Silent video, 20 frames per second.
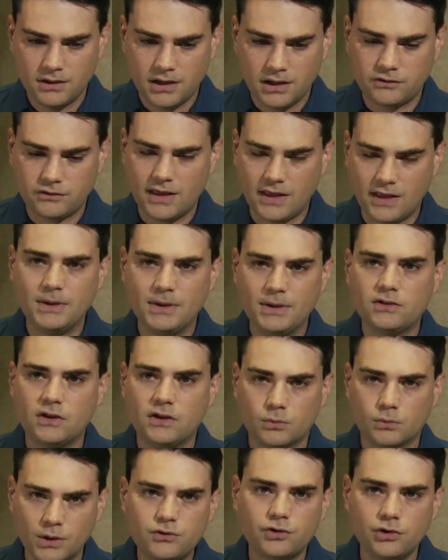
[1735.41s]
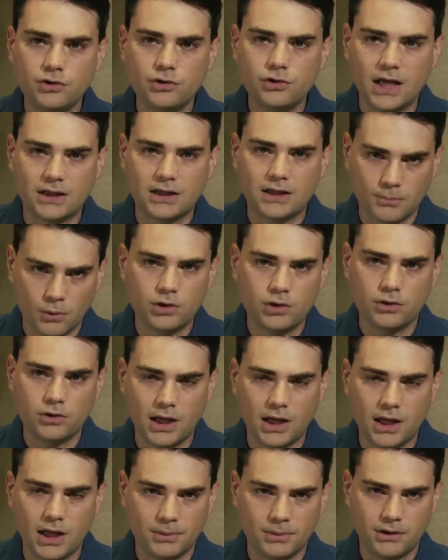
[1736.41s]
Okay, so that means that the richer you get, the more you
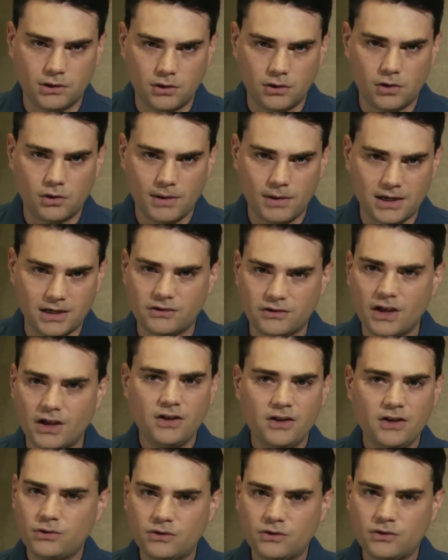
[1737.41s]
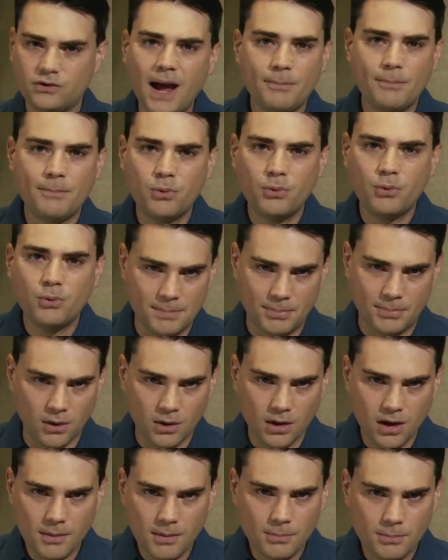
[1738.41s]
like political correctness. So it's not poor
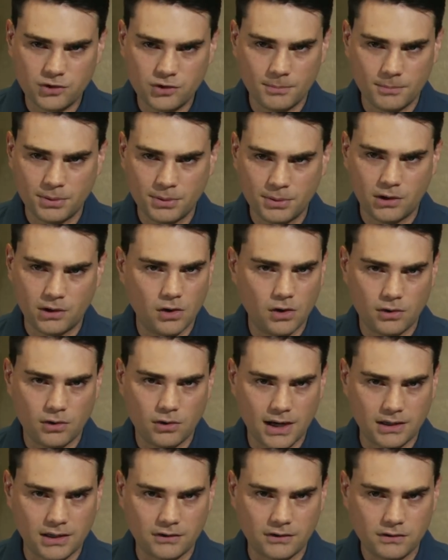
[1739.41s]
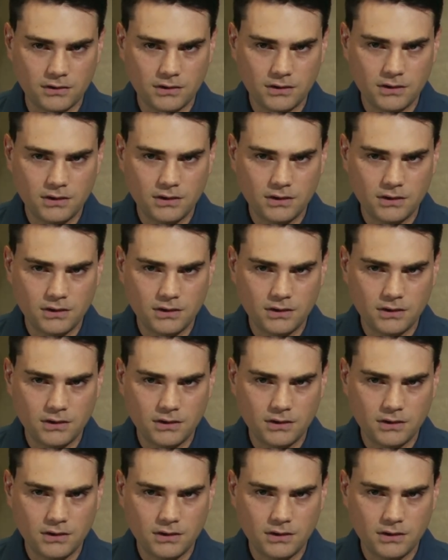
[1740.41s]
people pushing political correctness.